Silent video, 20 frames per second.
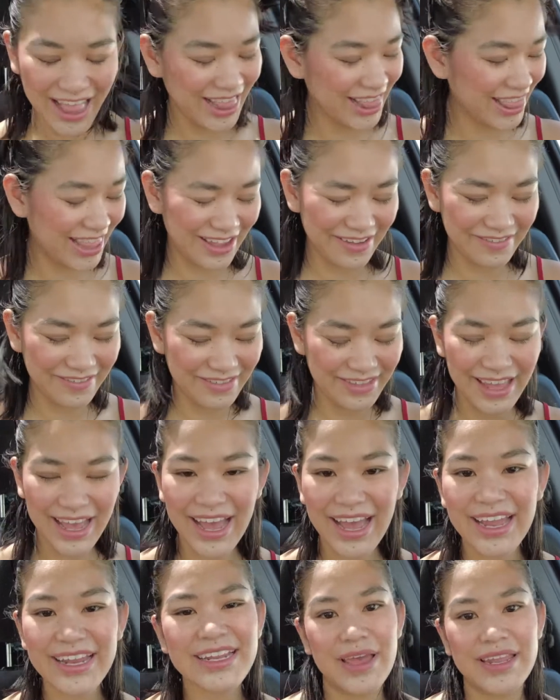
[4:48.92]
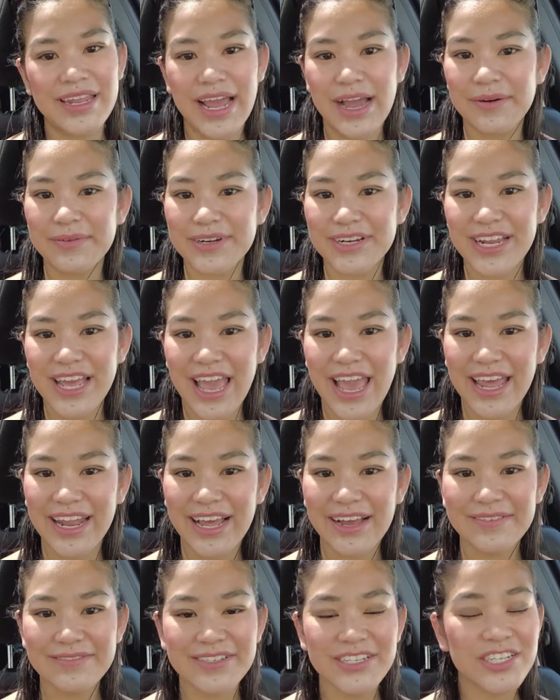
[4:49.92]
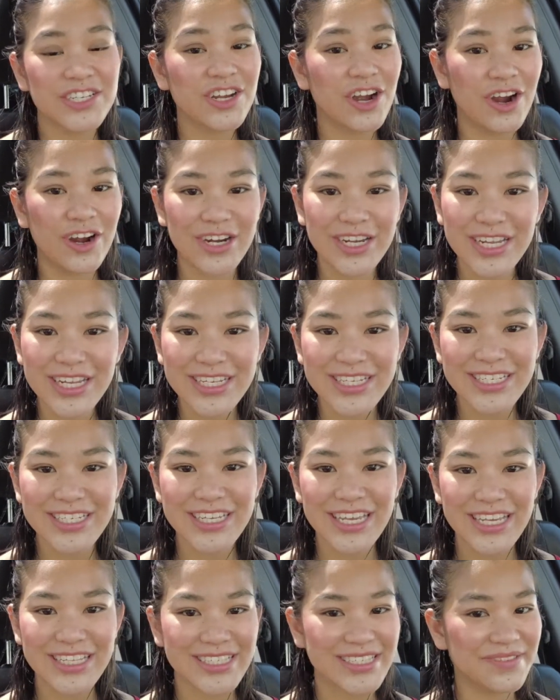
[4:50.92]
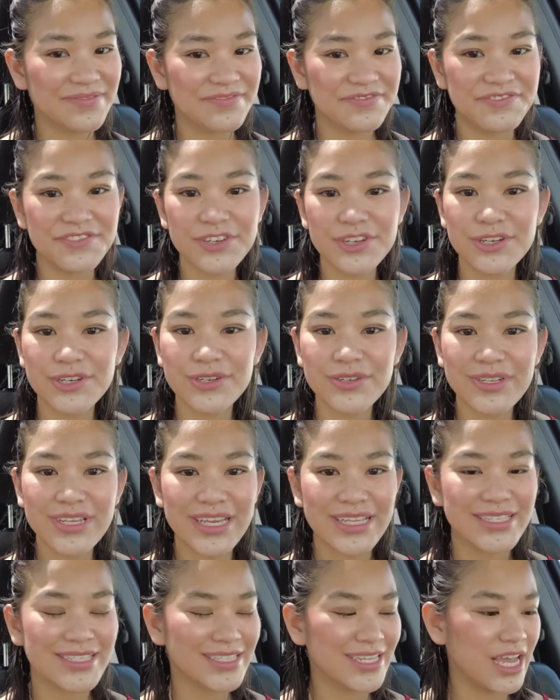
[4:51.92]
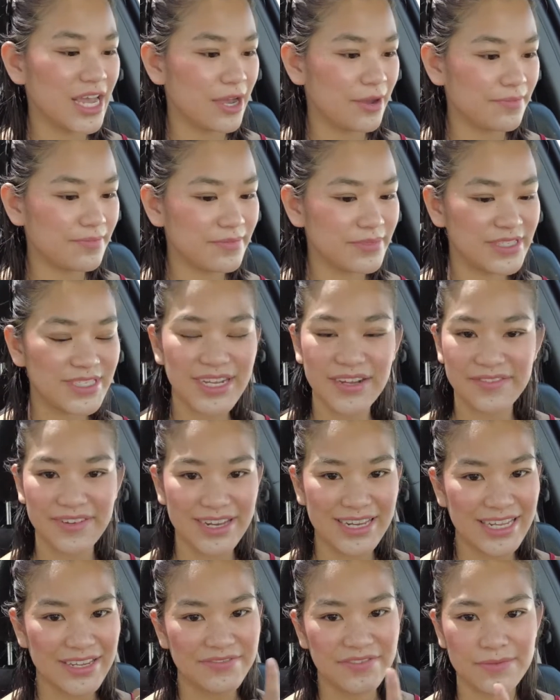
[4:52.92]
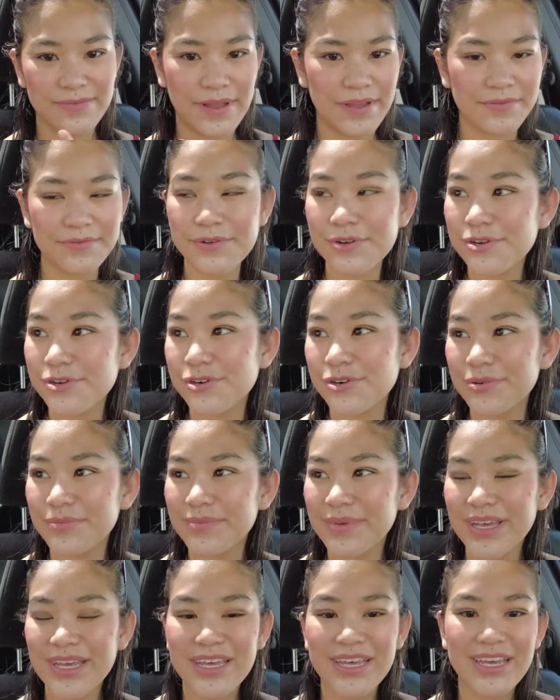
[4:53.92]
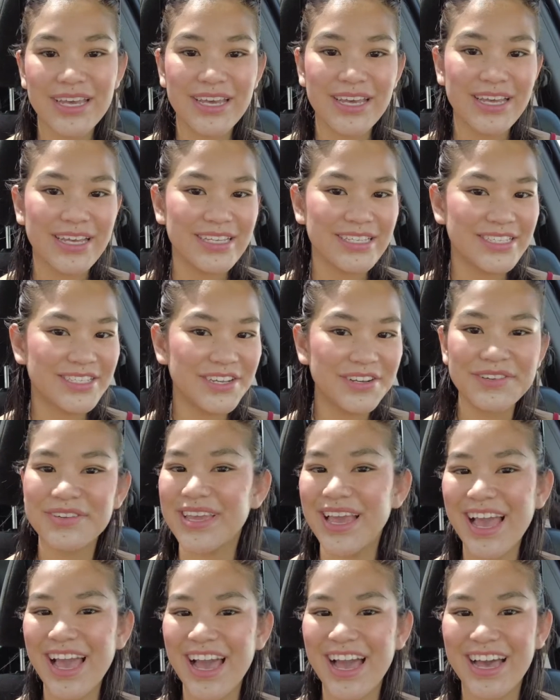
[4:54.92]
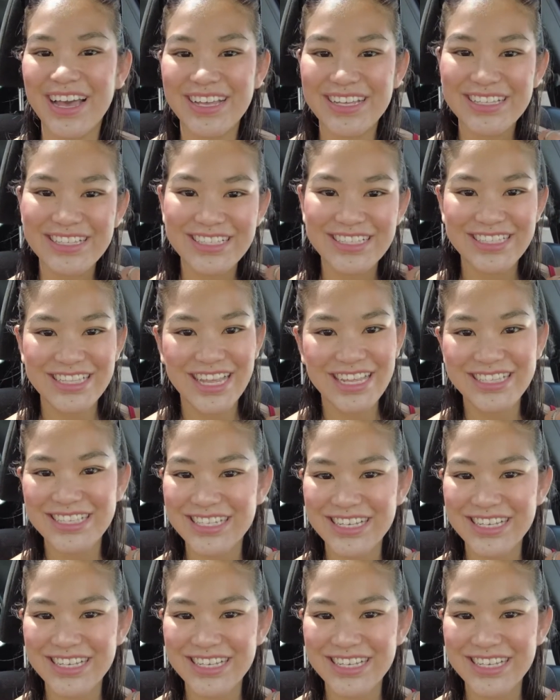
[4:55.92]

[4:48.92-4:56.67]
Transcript: Love that. And now we're gonna head out to Target to get some food, get some stuff I need for my room. So yeah, let's